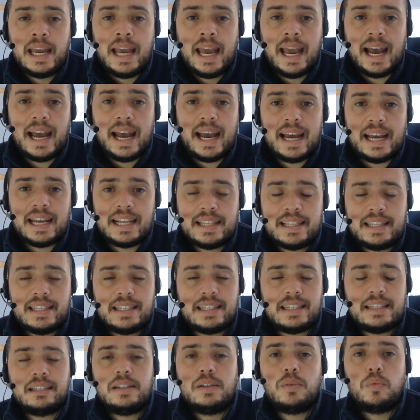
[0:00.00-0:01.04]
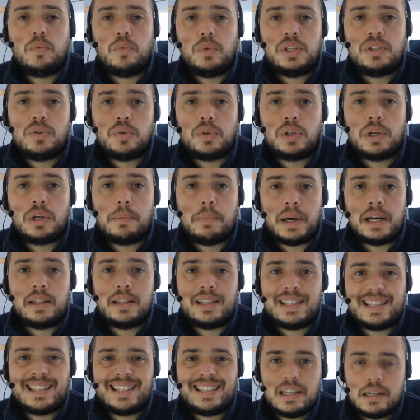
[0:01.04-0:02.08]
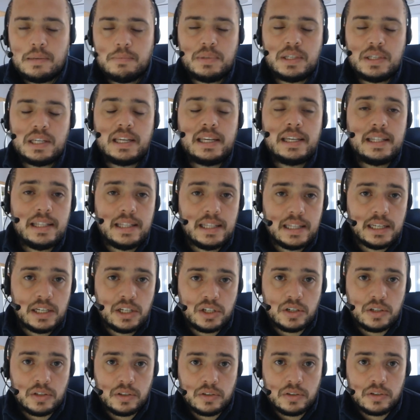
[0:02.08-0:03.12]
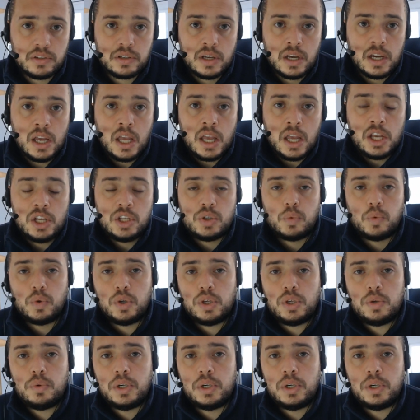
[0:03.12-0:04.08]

and we talk about the terms and conditions. So what you want